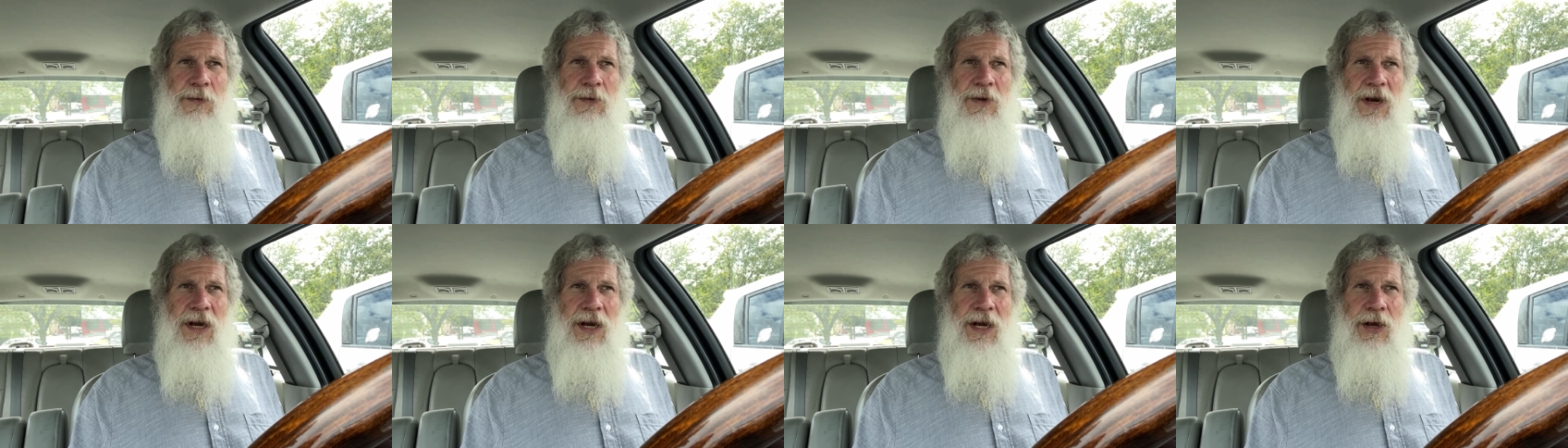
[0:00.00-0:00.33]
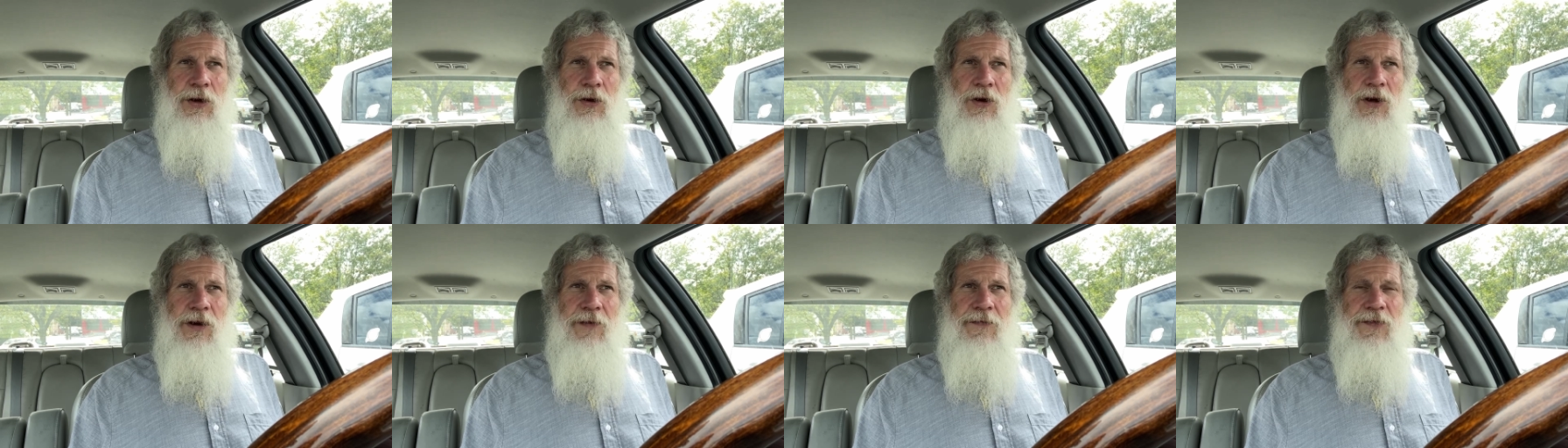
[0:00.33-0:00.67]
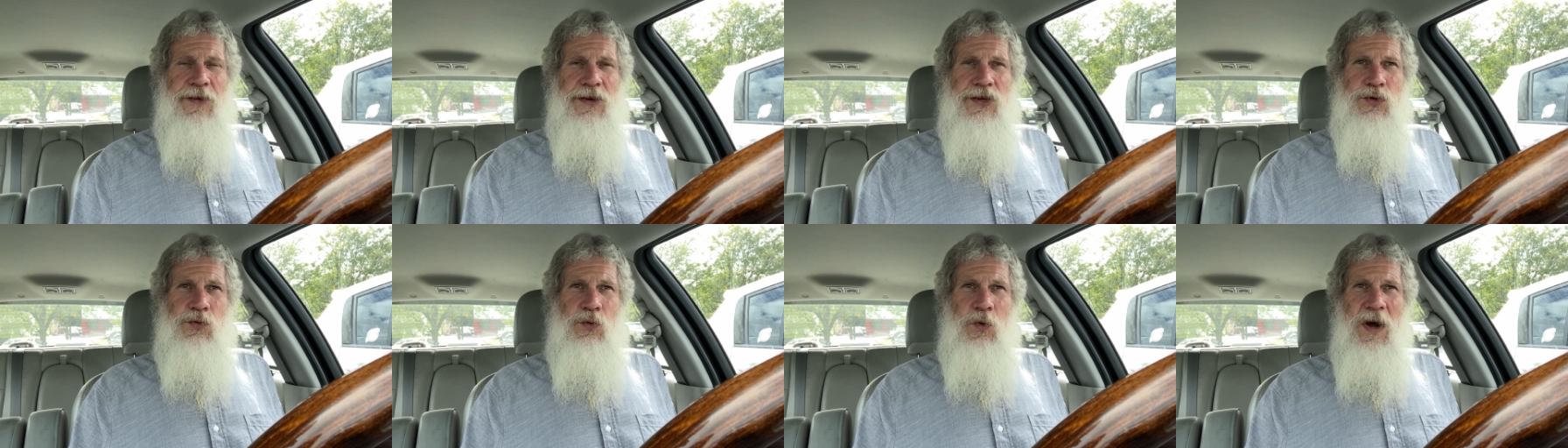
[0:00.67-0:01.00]
really good,
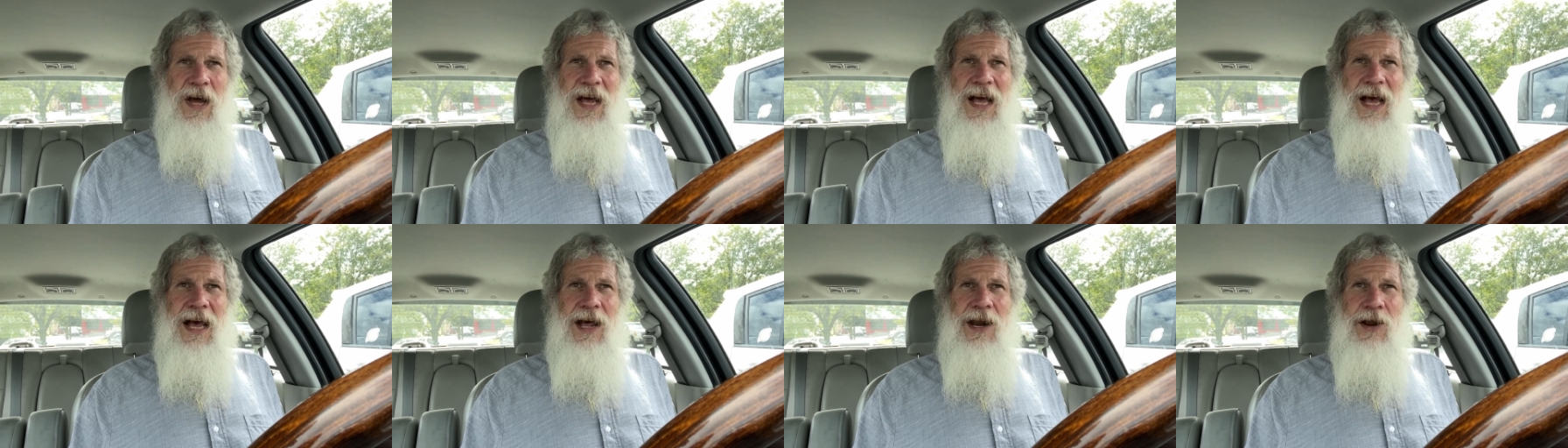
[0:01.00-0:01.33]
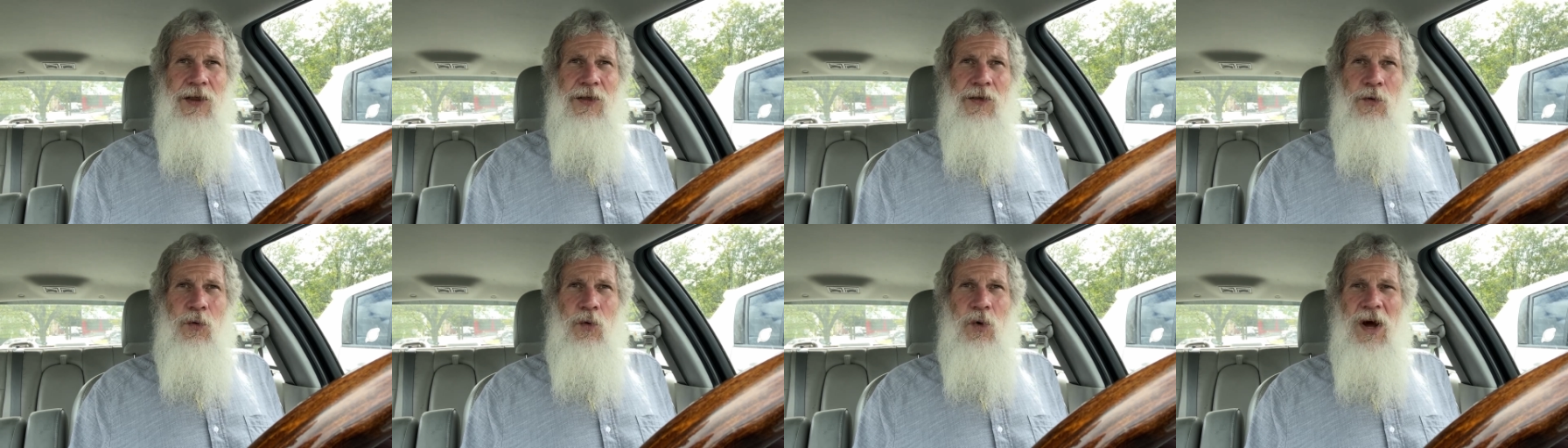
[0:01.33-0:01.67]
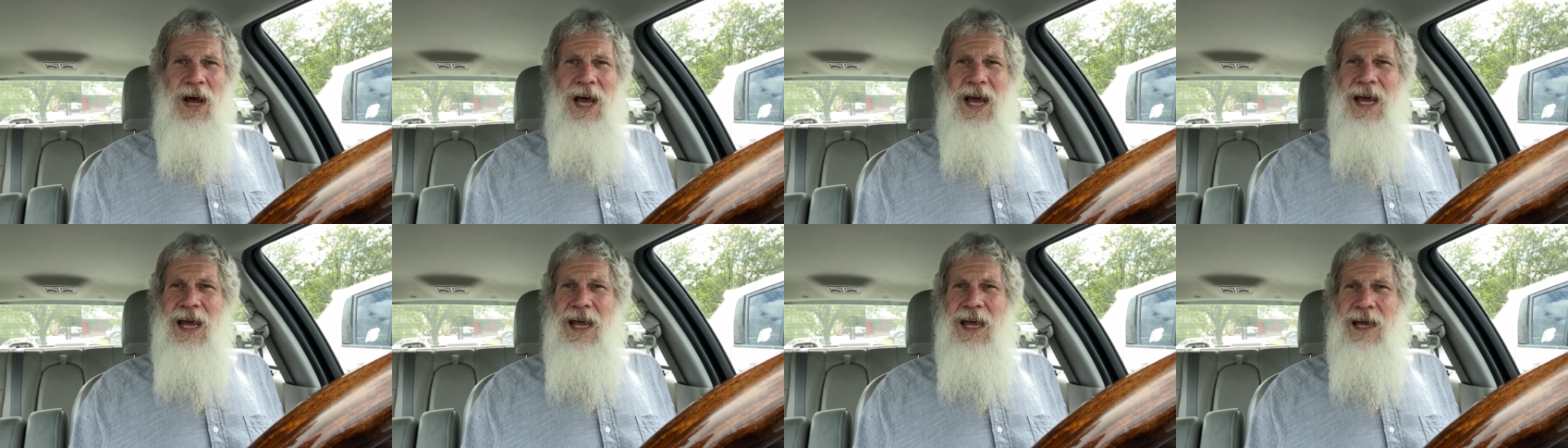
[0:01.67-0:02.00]
if it's way out of the
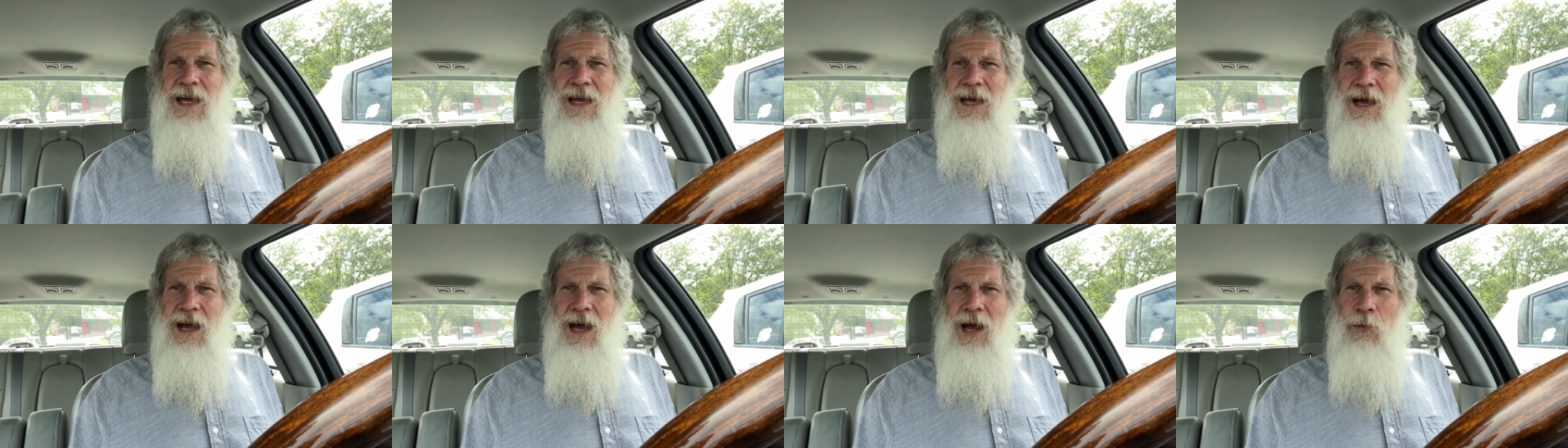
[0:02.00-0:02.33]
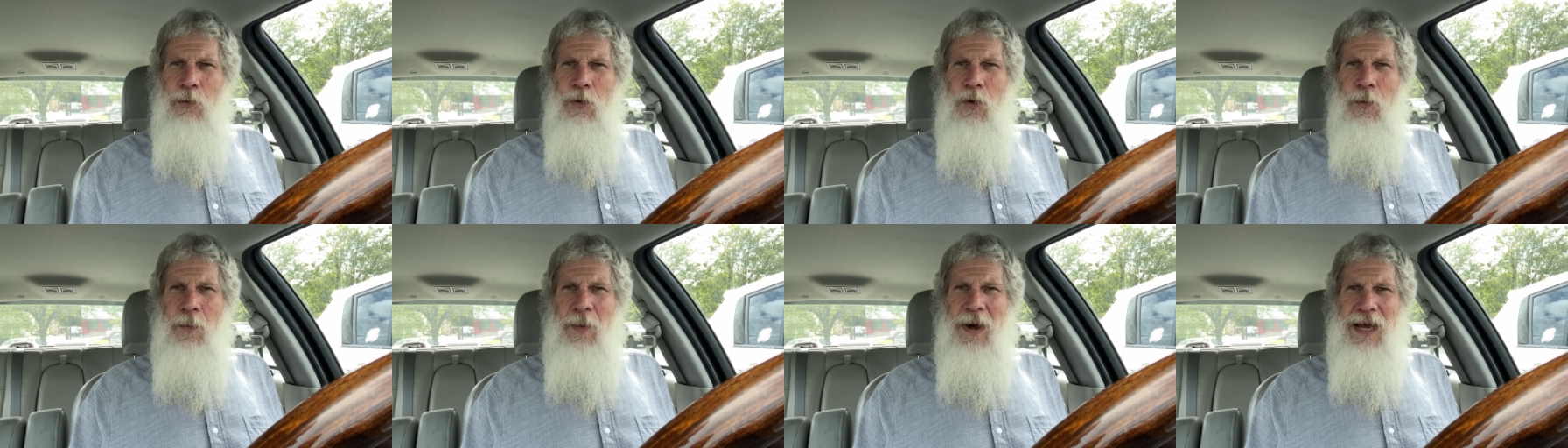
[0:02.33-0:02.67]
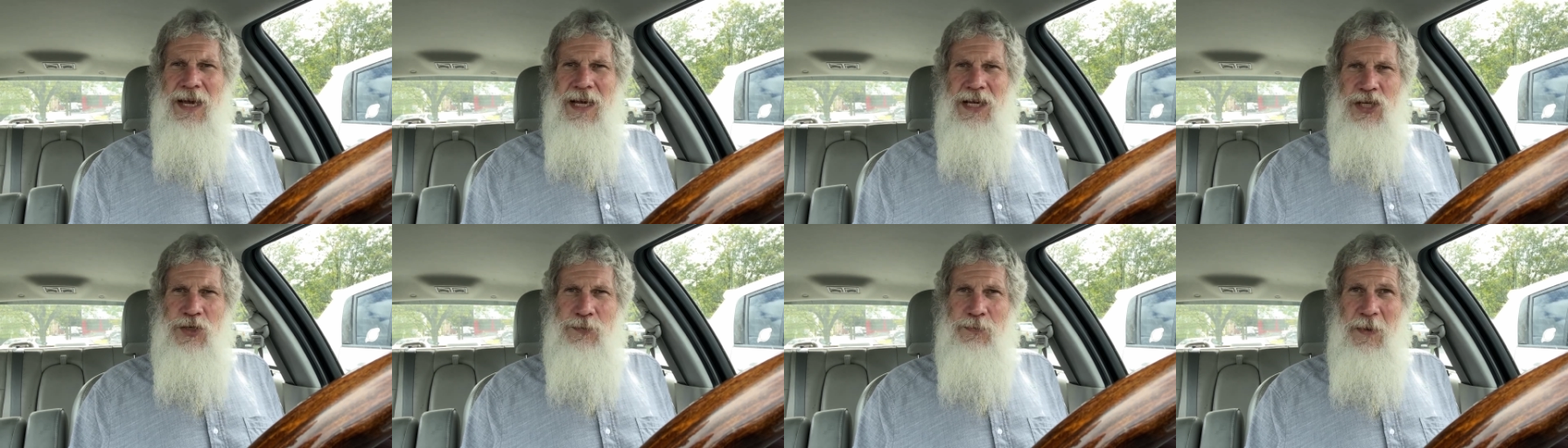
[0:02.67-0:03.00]
way, I won't
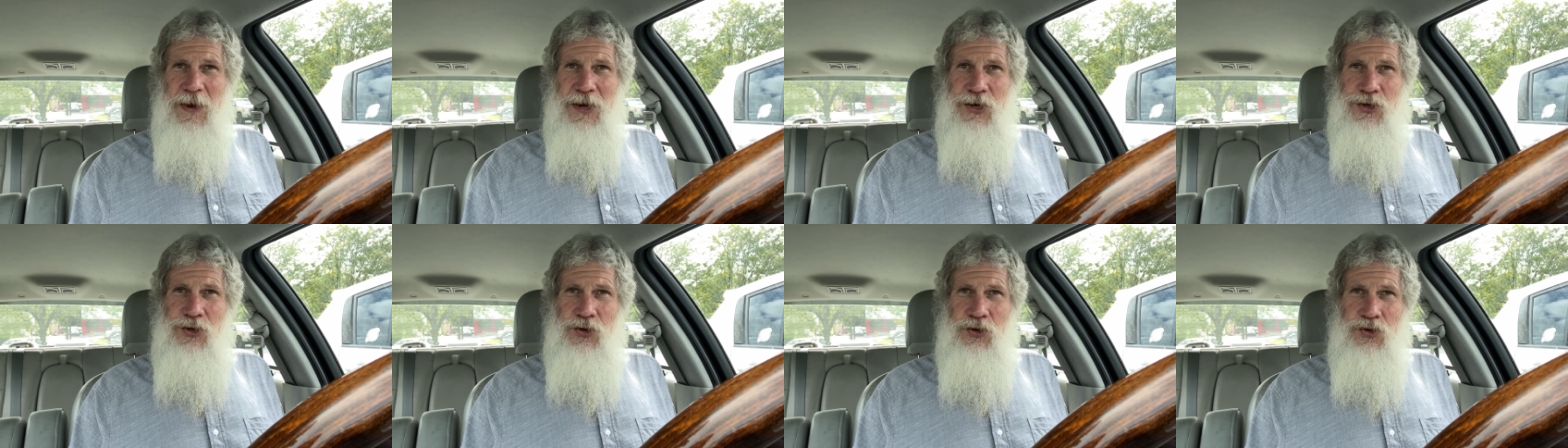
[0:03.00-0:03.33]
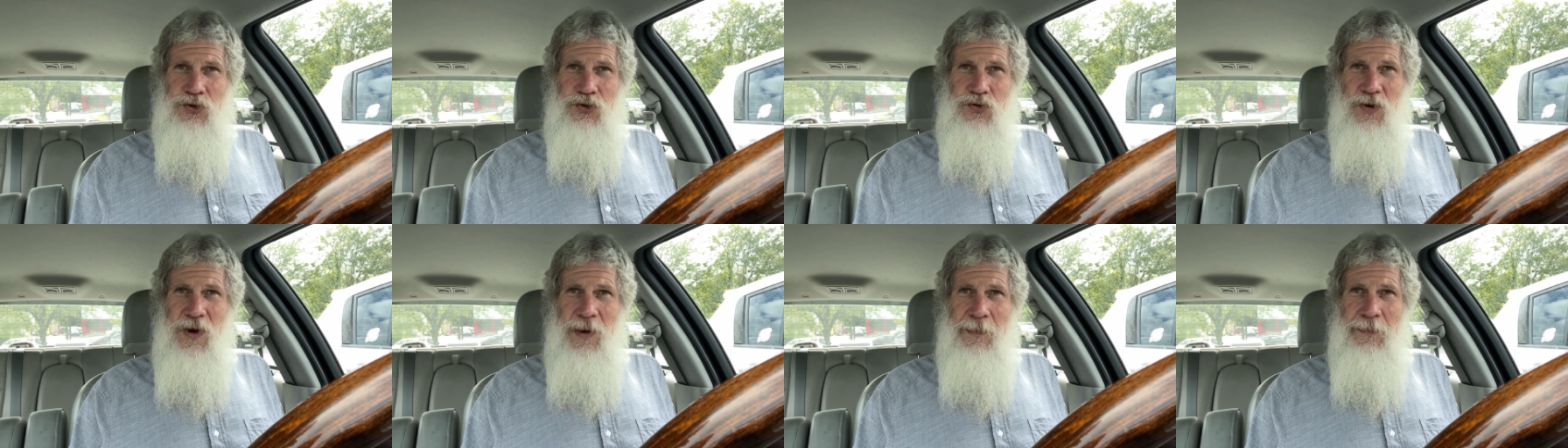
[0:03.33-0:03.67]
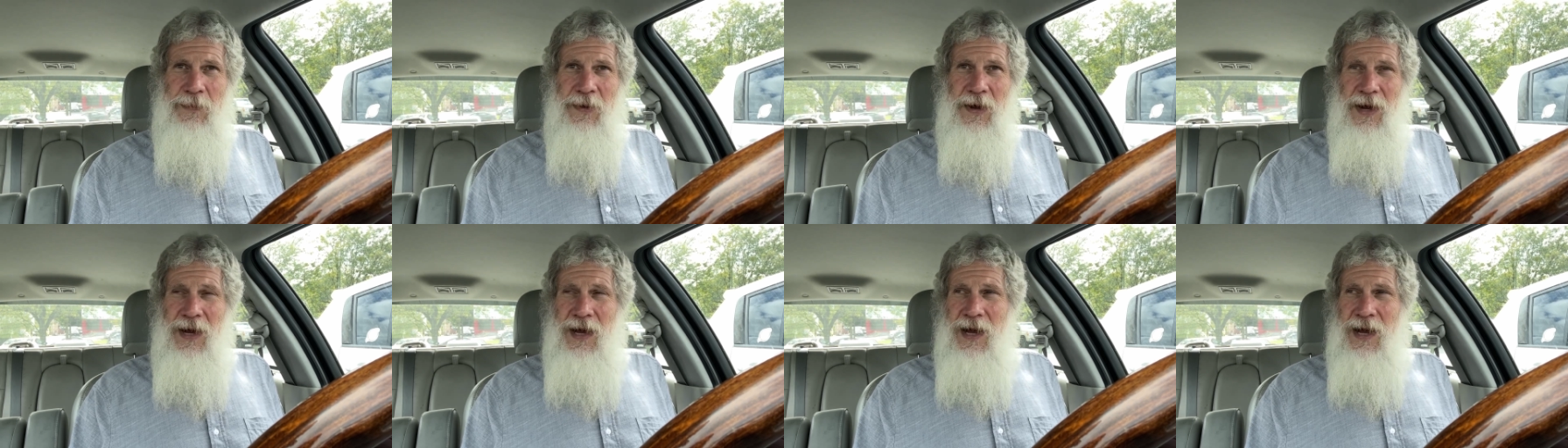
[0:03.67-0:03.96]
make a special trip.